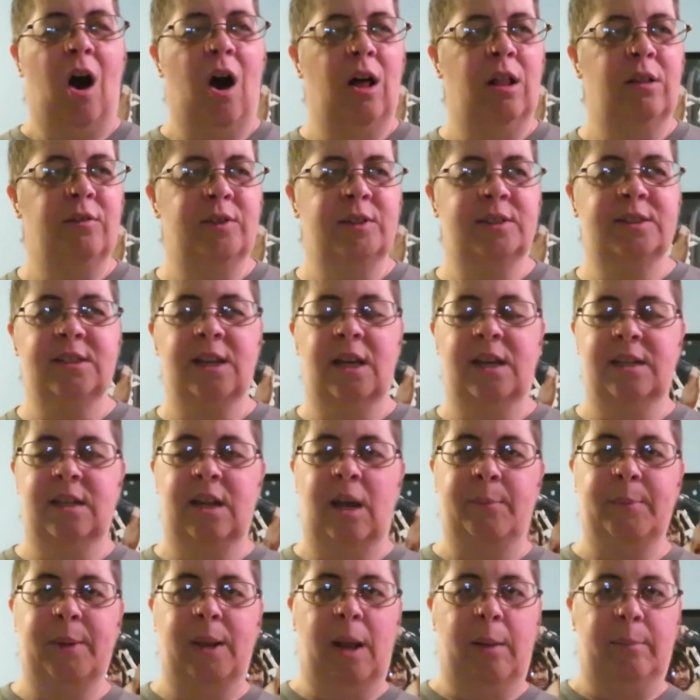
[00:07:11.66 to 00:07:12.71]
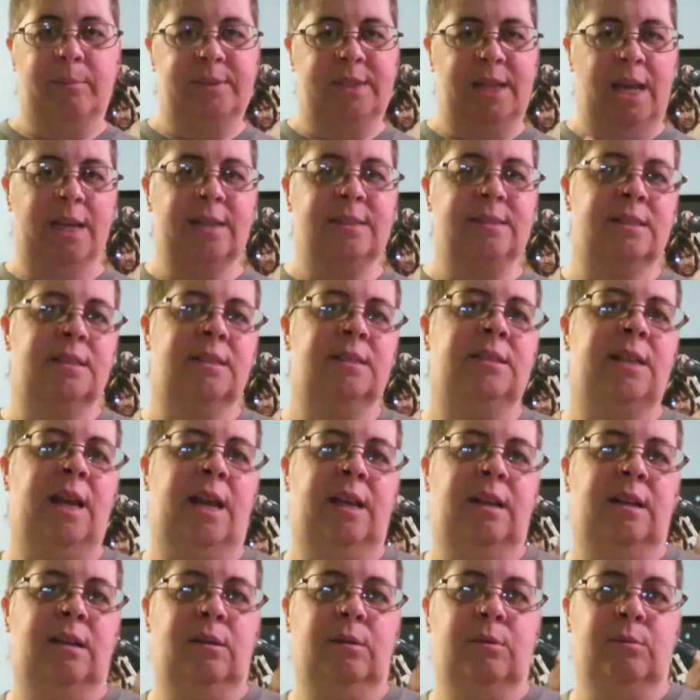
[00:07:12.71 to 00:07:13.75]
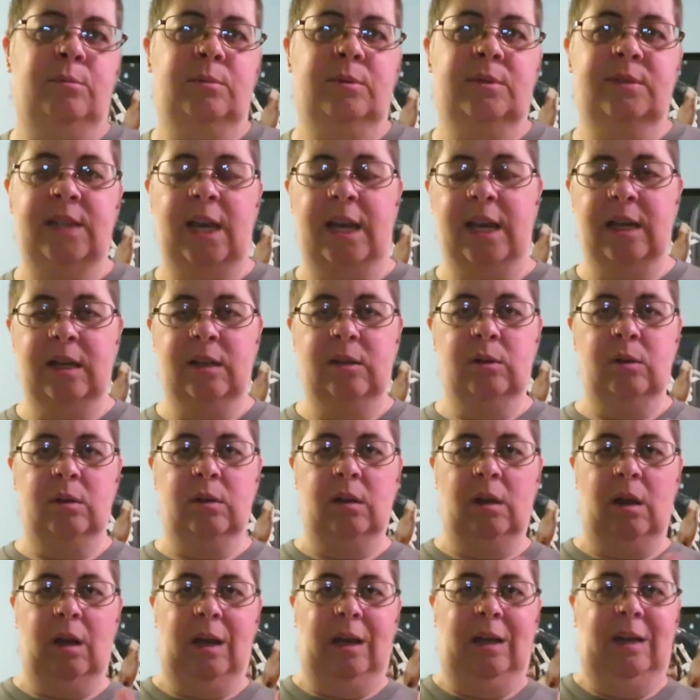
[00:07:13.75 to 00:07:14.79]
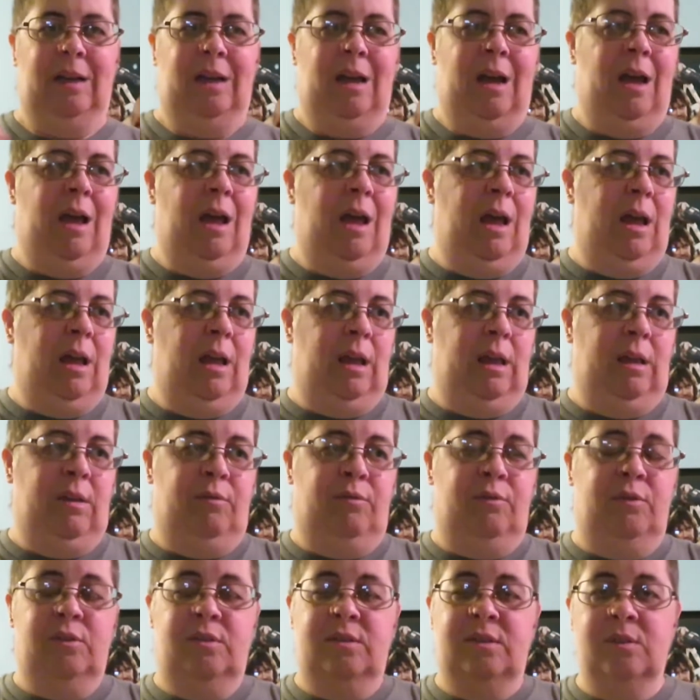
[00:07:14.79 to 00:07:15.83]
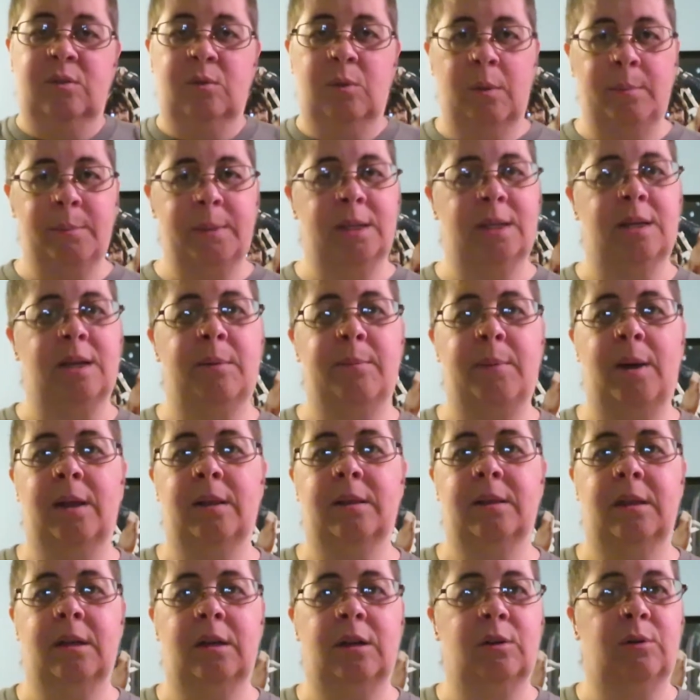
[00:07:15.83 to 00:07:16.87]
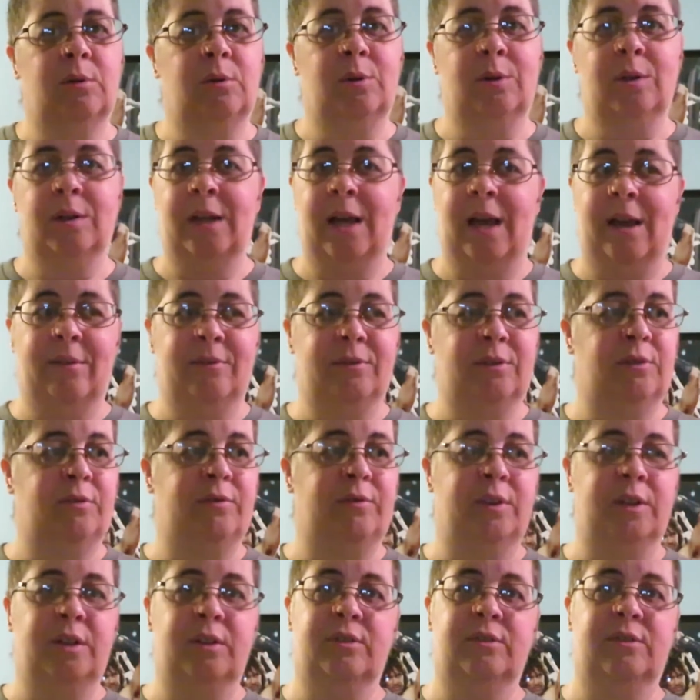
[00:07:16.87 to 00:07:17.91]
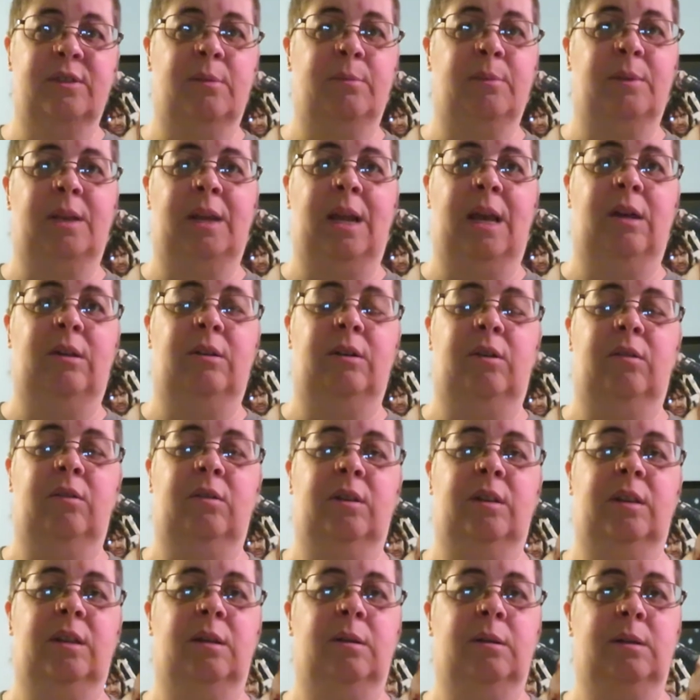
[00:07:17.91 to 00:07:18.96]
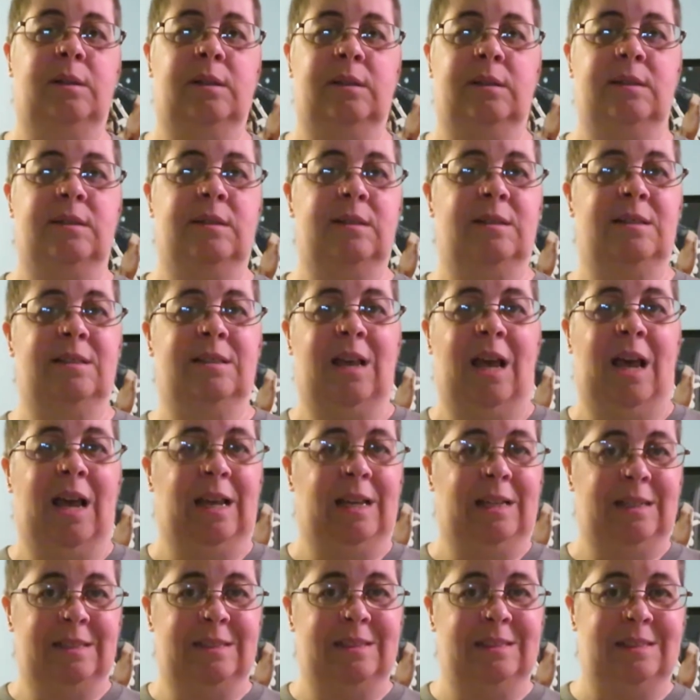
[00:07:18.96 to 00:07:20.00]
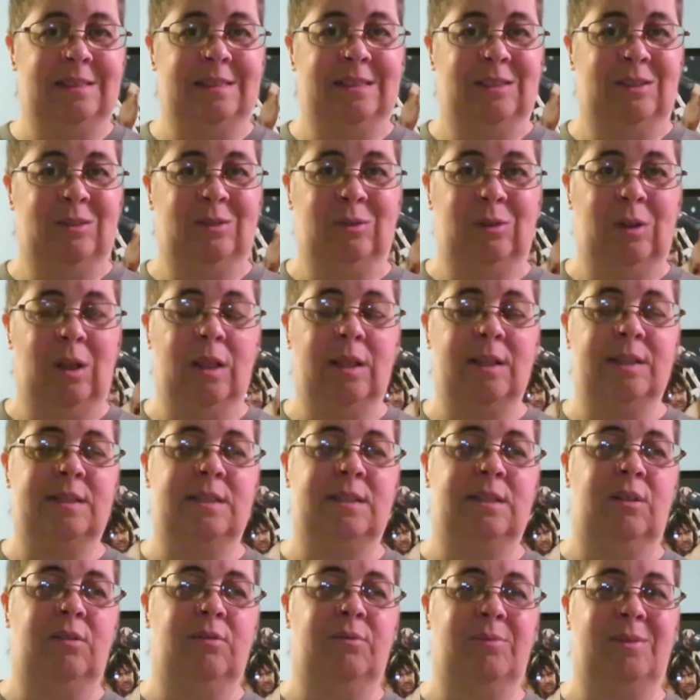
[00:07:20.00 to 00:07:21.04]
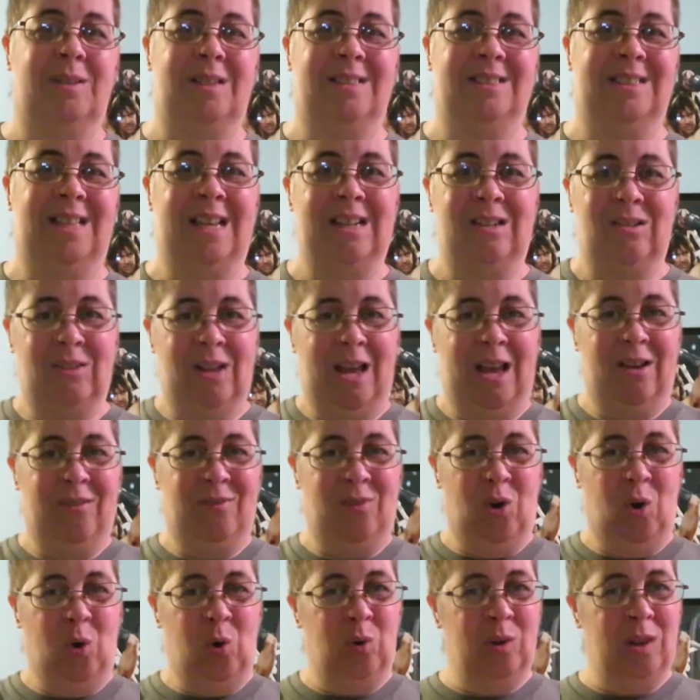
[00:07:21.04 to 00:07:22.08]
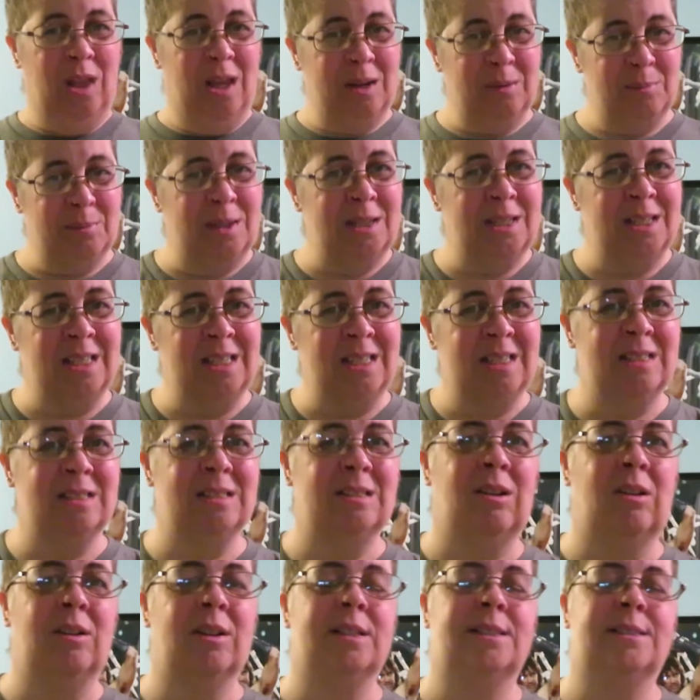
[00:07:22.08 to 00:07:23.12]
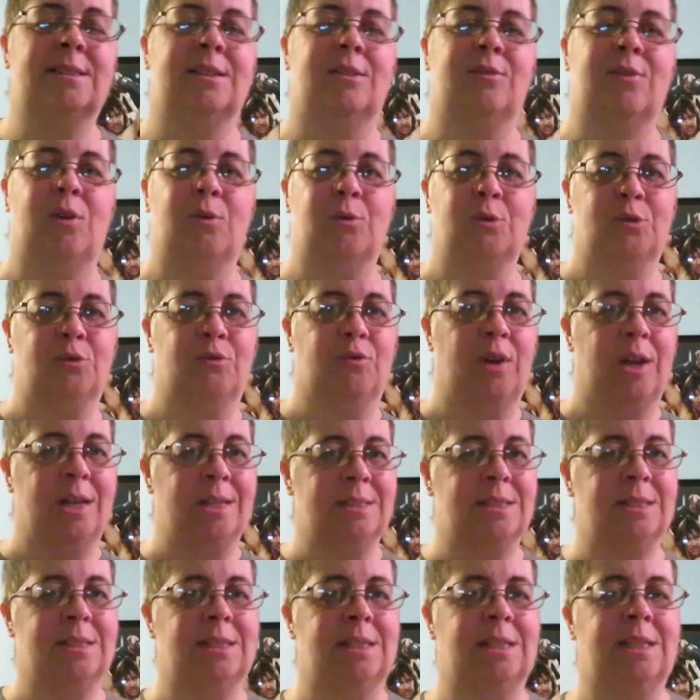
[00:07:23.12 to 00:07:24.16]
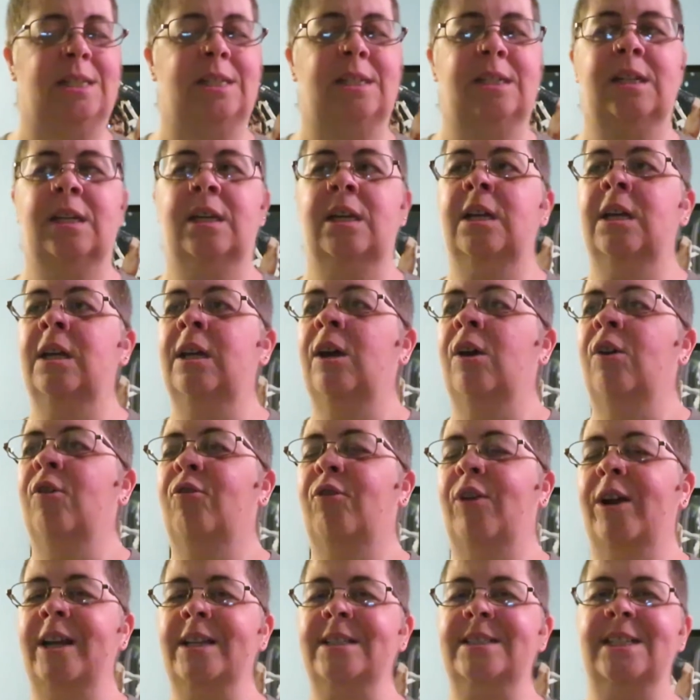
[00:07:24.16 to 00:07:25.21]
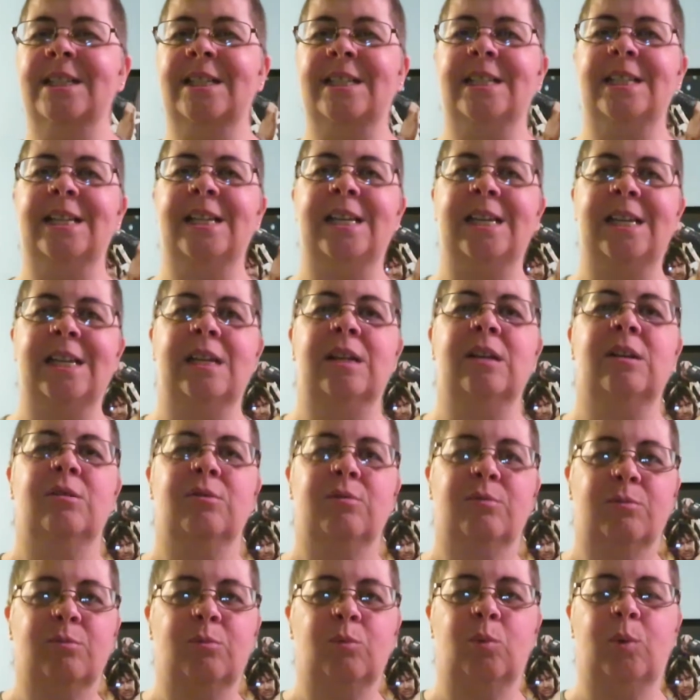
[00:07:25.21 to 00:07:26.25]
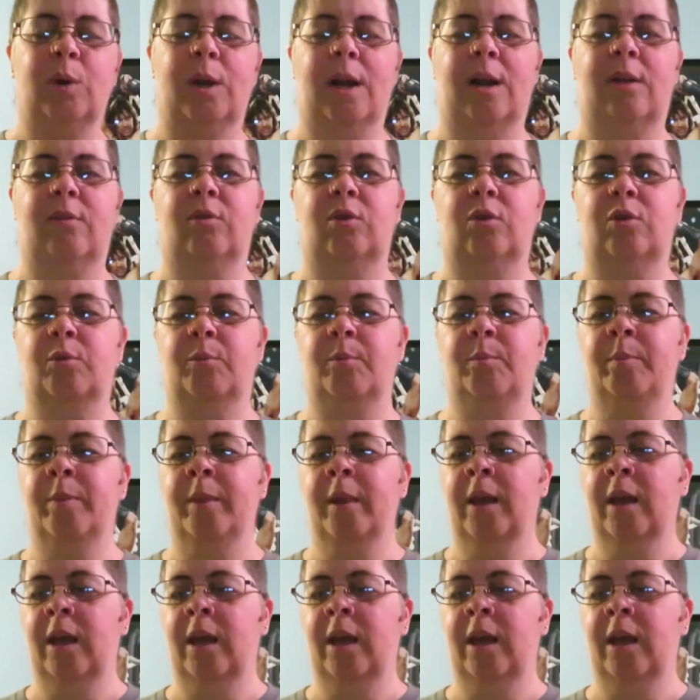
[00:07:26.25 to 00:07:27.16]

all of a sudden, I mean, I'm texting Dana saying if you still want me to come out there, we're going to have to figure something out and everything because I, you know, all that stuff. Because I don't have a whole lot of money and all that stuff. I was frantically, frantically, whatever.